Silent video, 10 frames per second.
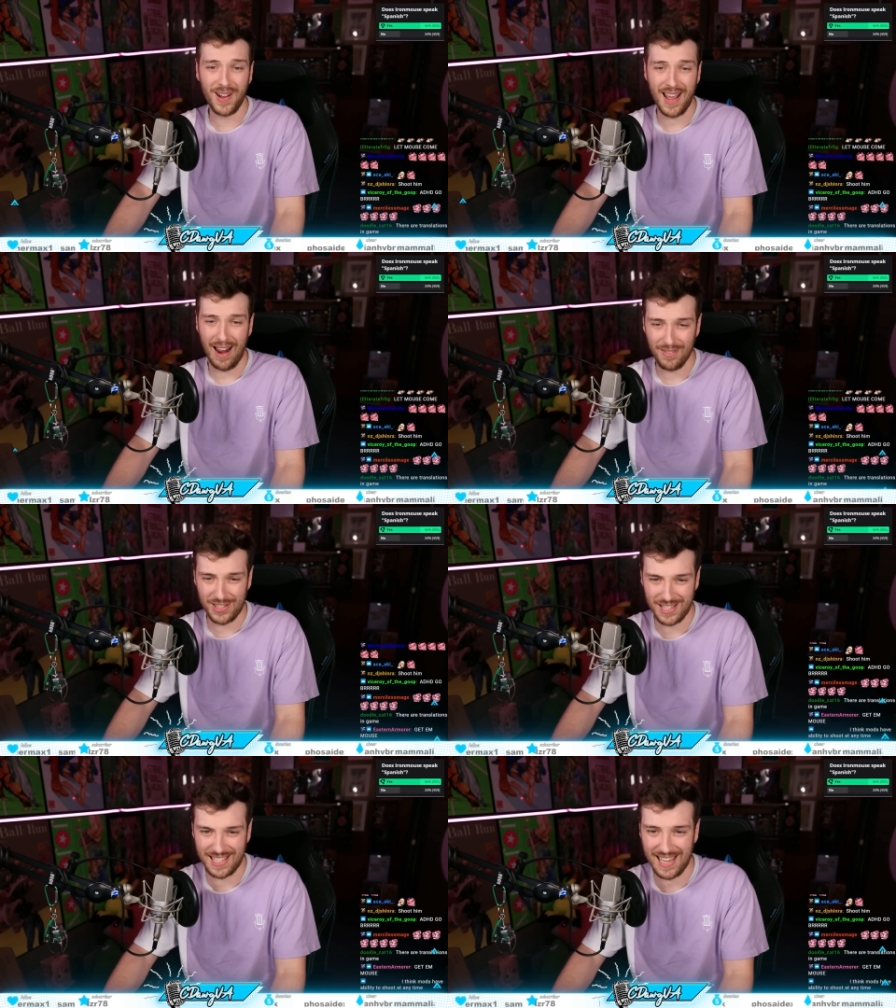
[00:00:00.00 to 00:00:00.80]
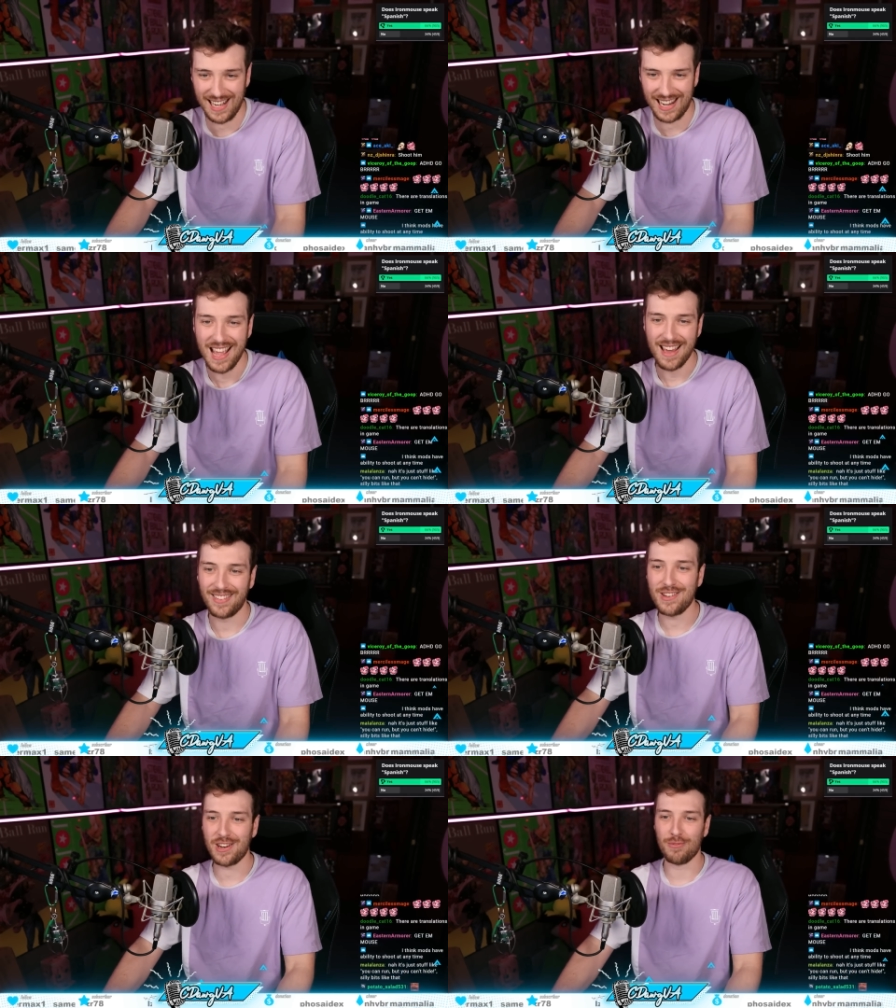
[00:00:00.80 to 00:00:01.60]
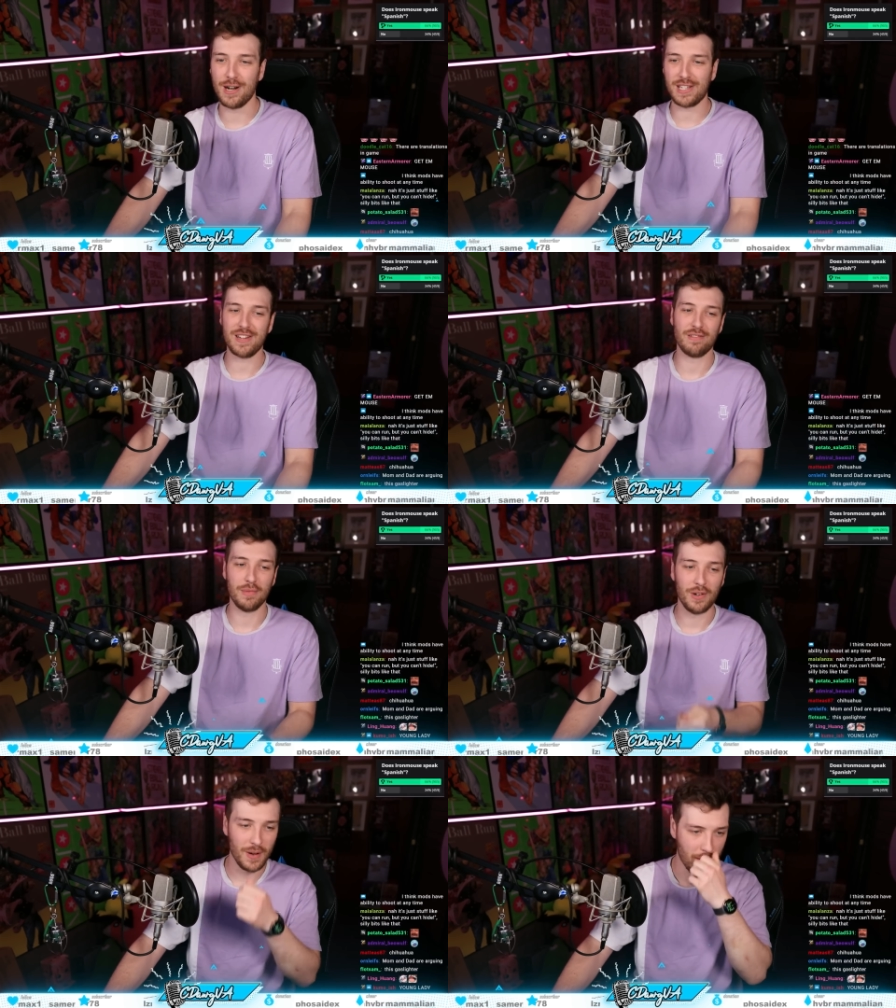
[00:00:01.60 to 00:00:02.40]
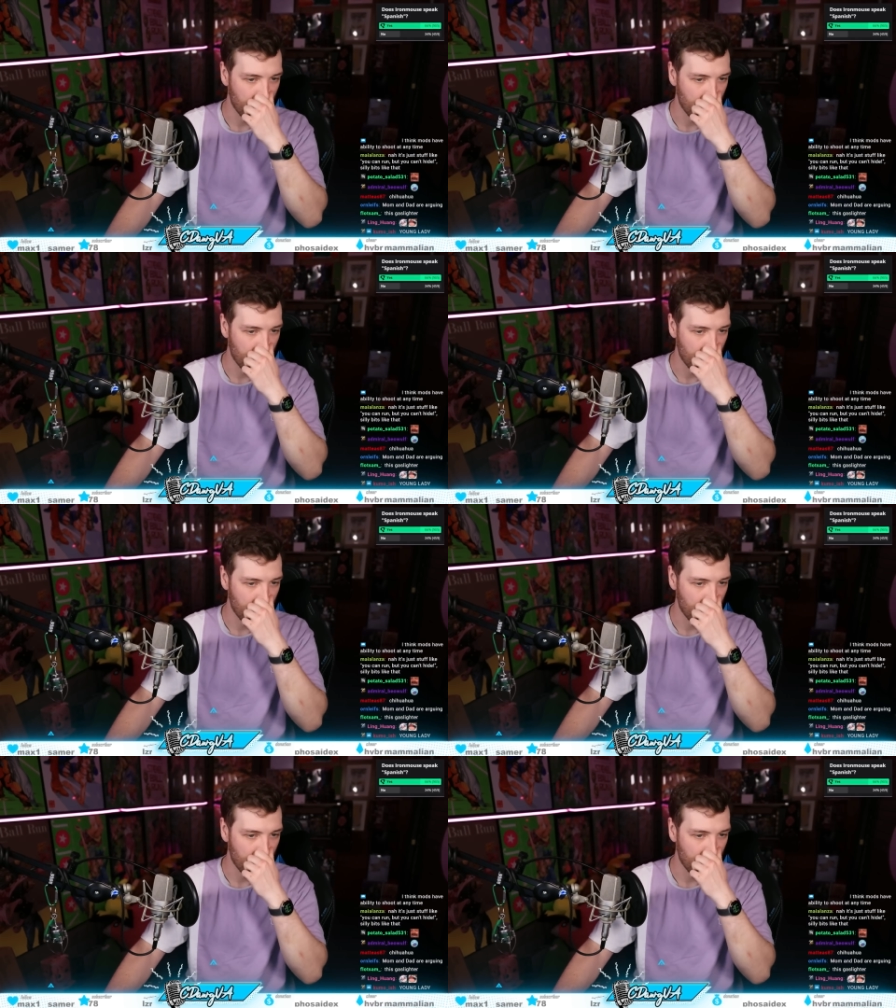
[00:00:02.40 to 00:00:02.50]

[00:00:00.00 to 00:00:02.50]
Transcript: I was just kidding. So you could have raised it even more.